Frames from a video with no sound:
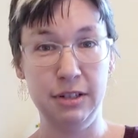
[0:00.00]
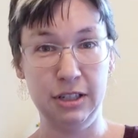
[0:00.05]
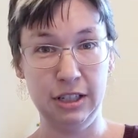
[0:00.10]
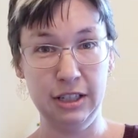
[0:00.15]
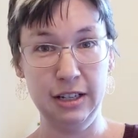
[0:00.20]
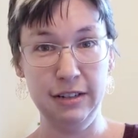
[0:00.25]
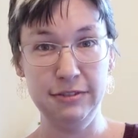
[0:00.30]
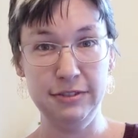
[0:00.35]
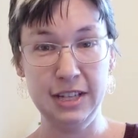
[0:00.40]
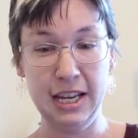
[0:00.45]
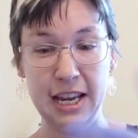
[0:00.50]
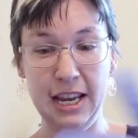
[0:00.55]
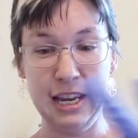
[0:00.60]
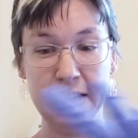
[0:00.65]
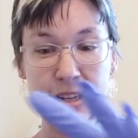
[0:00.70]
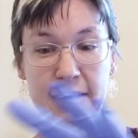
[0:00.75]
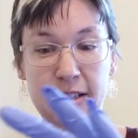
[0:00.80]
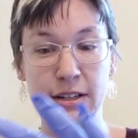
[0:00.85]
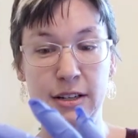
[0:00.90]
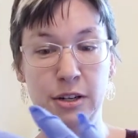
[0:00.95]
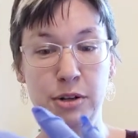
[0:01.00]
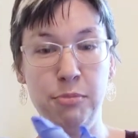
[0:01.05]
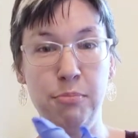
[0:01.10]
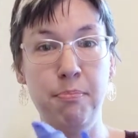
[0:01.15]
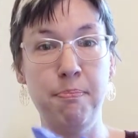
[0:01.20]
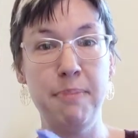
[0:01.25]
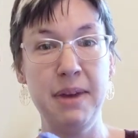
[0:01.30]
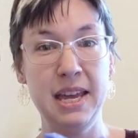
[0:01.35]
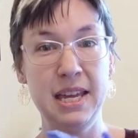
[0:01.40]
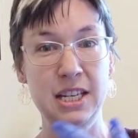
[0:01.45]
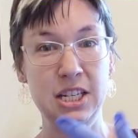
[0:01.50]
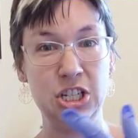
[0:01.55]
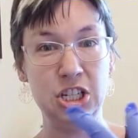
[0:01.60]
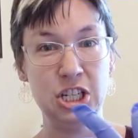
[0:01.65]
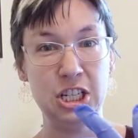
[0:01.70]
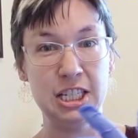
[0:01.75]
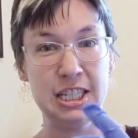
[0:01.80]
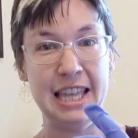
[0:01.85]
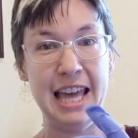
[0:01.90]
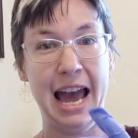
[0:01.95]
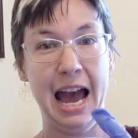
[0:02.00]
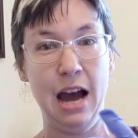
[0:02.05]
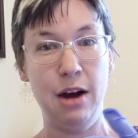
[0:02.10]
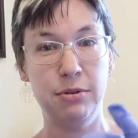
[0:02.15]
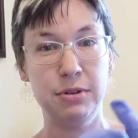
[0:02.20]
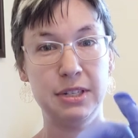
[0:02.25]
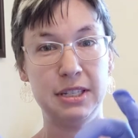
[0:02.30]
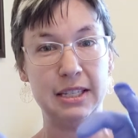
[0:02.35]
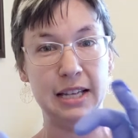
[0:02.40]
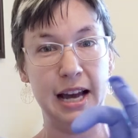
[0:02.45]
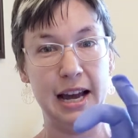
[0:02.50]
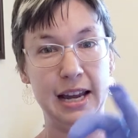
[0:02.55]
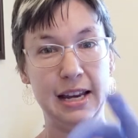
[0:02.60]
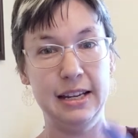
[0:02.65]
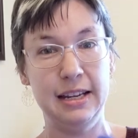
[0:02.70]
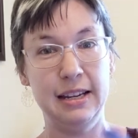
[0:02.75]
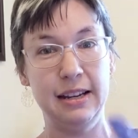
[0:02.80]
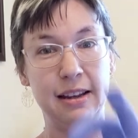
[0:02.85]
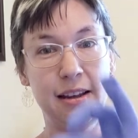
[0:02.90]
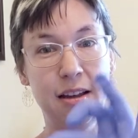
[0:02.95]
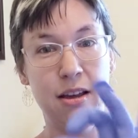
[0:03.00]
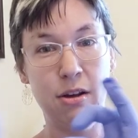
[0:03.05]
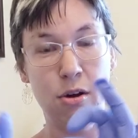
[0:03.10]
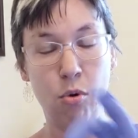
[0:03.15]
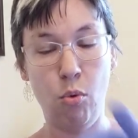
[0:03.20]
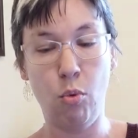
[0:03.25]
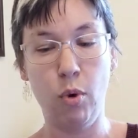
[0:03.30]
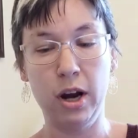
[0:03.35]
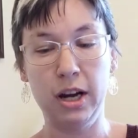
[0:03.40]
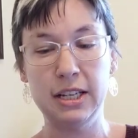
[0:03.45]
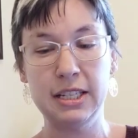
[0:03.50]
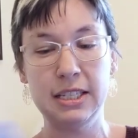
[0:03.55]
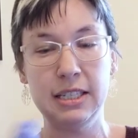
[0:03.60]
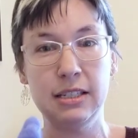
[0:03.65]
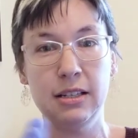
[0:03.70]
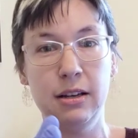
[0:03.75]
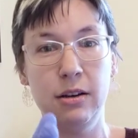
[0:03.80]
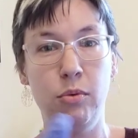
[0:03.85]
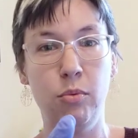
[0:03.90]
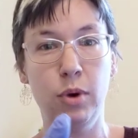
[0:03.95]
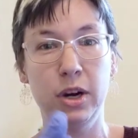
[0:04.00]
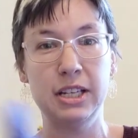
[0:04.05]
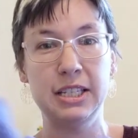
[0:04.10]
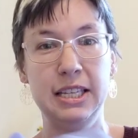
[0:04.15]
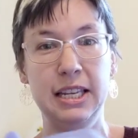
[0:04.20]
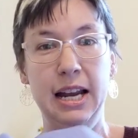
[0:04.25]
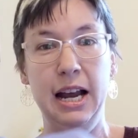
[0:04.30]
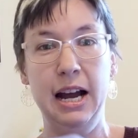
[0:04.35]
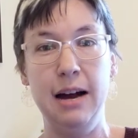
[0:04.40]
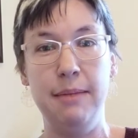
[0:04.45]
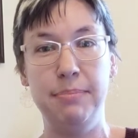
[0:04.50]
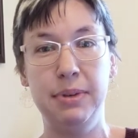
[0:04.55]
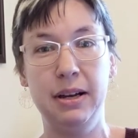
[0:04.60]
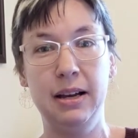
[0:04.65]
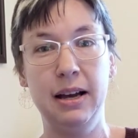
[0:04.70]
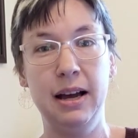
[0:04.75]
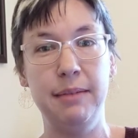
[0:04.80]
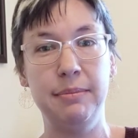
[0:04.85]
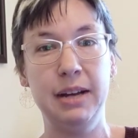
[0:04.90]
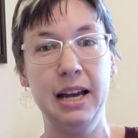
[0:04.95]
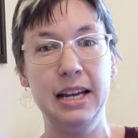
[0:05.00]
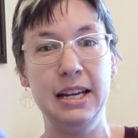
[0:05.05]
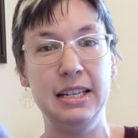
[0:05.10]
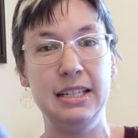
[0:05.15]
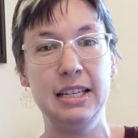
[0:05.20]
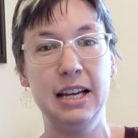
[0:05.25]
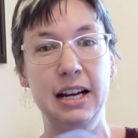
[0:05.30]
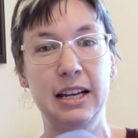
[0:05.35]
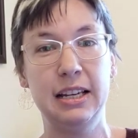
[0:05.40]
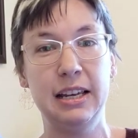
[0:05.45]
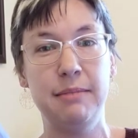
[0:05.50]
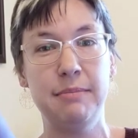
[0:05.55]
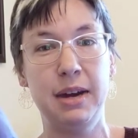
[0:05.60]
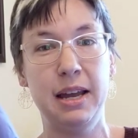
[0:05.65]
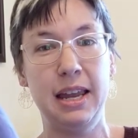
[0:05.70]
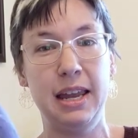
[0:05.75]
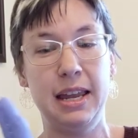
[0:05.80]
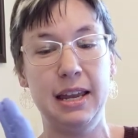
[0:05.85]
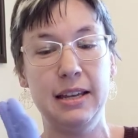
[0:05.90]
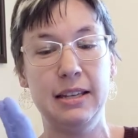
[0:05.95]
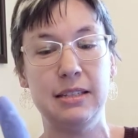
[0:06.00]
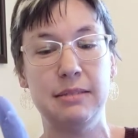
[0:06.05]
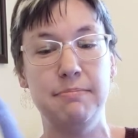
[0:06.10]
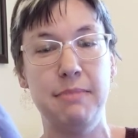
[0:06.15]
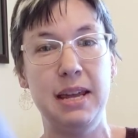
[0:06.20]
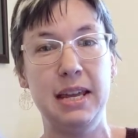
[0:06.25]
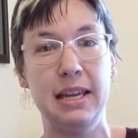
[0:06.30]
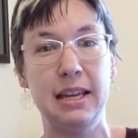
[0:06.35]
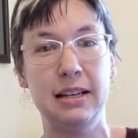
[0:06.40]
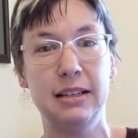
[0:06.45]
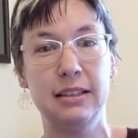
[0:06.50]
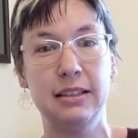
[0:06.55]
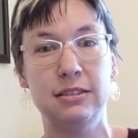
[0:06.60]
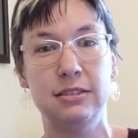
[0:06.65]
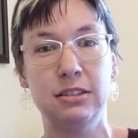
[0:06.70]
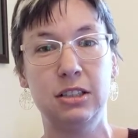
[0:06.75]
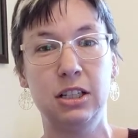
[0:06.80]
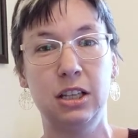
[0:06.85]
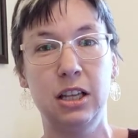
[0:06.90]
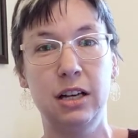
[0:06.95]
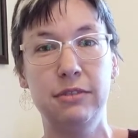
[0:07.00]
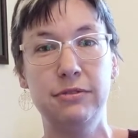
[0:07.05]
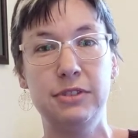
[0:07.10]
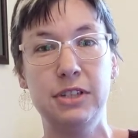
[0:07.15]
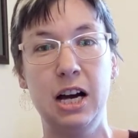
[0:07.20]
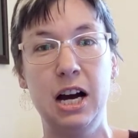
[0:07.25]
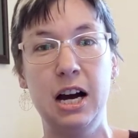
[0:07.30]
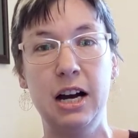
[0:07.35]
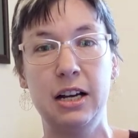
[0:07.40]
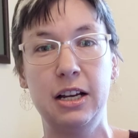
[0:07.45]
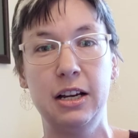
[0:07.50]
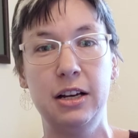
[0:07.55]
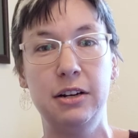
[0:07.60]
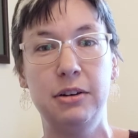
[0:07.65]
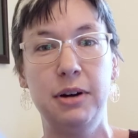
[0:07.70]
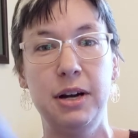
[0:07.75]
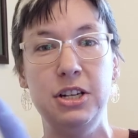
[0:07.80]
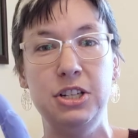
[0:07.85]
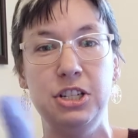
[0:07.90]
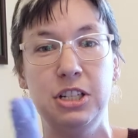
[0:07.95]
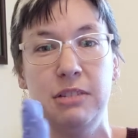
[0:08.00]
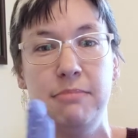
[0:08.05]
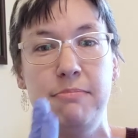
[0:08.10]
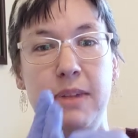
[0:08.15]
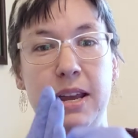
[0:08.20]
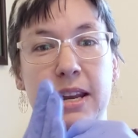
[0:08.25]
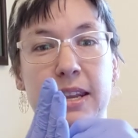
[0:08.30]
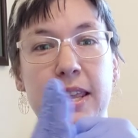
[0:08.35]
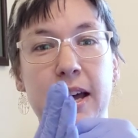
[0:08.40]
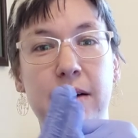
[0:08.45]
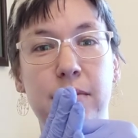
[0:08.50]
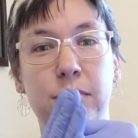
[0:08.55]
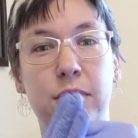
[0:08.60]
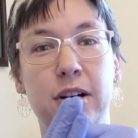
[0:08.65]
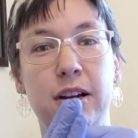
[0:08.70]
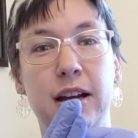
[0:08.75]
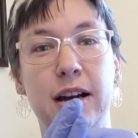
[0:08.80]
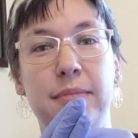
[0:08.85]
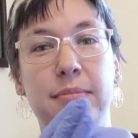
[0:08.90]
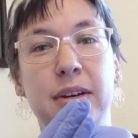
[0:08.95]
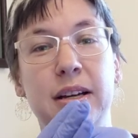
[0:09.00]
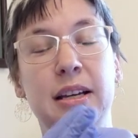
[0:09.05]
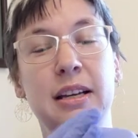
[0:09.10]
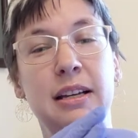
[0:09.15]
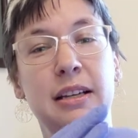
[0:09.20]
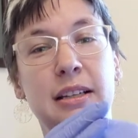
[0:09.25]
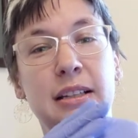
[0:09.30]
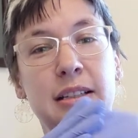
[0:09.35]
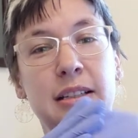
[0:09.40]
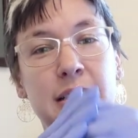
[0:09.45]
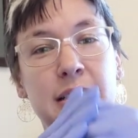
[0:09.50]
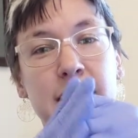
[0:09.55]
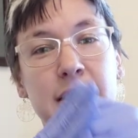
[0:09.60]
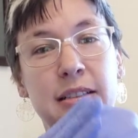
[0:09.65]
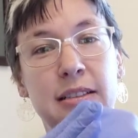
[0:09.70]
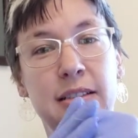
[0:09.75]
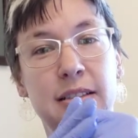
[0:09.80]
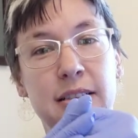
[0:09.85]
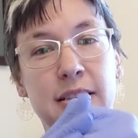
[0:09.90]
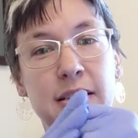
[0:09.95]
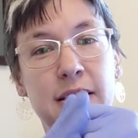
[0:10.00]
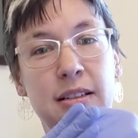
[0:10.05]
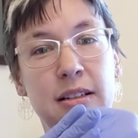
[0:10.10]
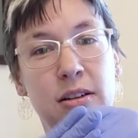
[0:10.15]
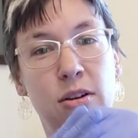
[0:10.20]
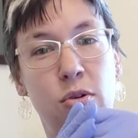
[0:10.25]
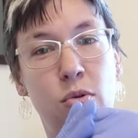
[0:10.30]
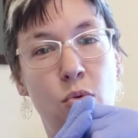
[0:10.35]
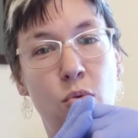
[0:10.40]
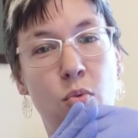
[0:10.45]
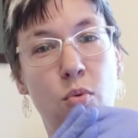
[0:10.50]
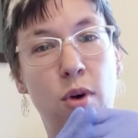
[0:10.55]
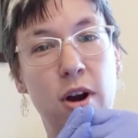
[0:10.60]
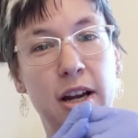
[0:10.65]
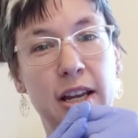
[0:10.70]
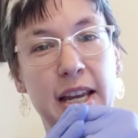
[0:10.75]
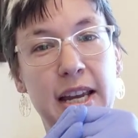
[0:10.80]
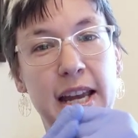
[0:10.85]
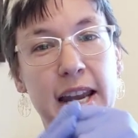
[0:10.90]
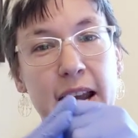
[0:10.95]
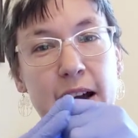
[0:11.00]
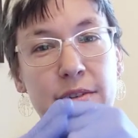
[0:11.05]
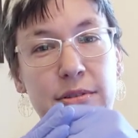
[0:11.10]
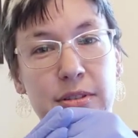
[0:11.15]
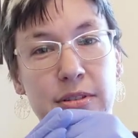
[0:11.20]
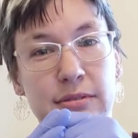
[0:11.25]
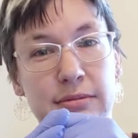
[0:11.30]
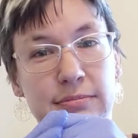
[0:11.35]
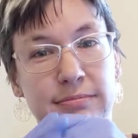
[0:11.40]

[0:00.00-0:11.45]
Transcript: Glove tan pinches the outside, works it up. I'm kind of tucking my hands, making a little glove taco. I just made that word up. Working it out.